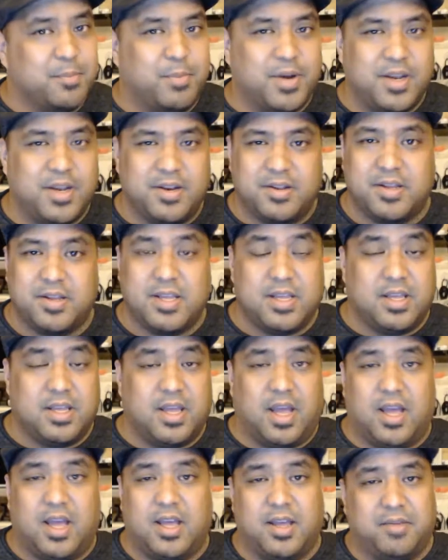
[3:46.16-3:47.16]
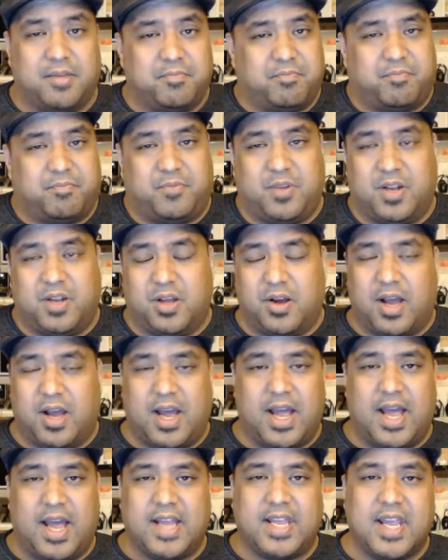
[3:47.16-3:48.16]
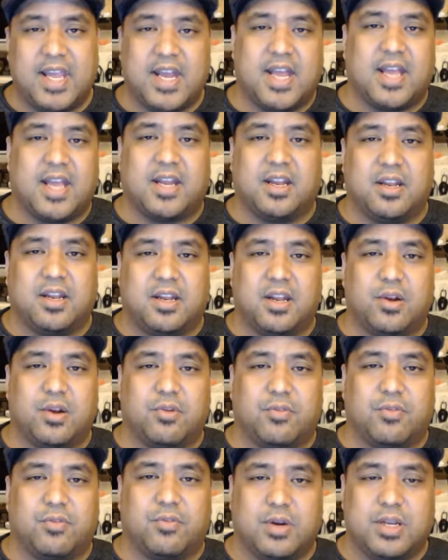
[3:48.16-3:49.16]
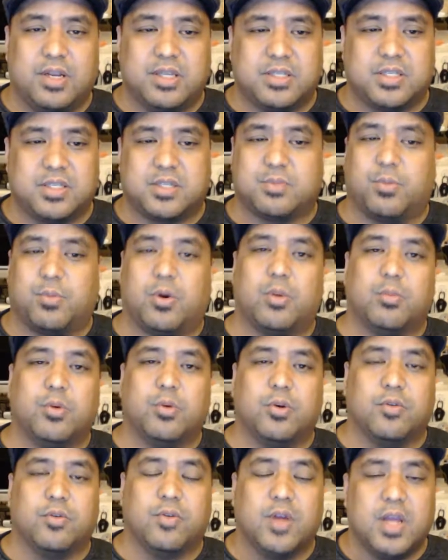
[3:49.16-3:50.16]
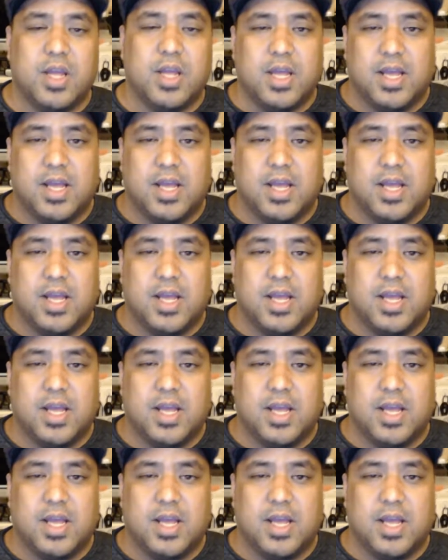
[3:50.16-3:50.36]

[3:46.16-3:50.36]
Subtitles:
But, I can't hack Nintendo for it. It's a smart move.